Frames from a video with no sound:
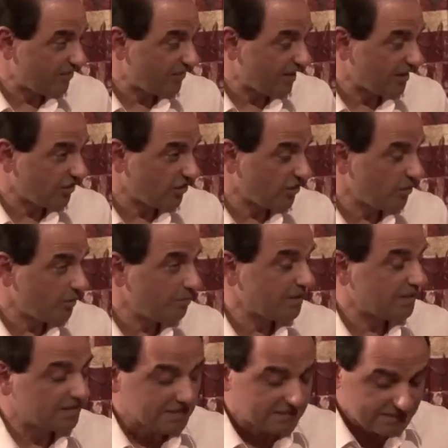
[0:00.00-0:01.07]
thank you
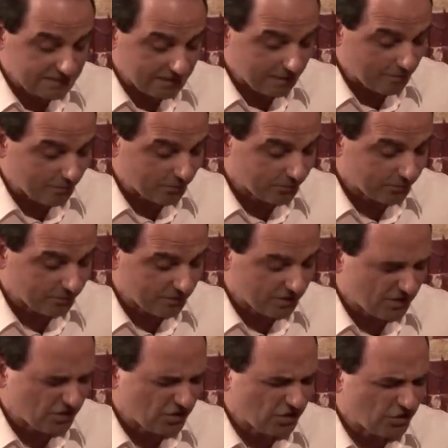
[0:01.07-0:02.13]
because
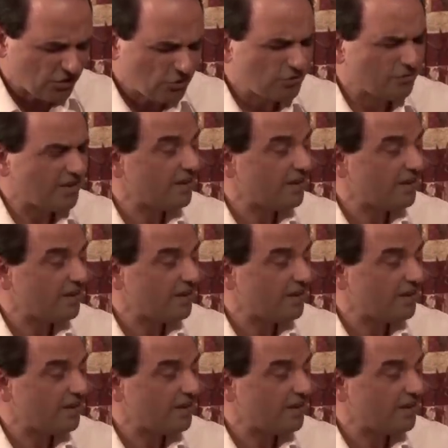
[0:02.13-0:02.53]
you've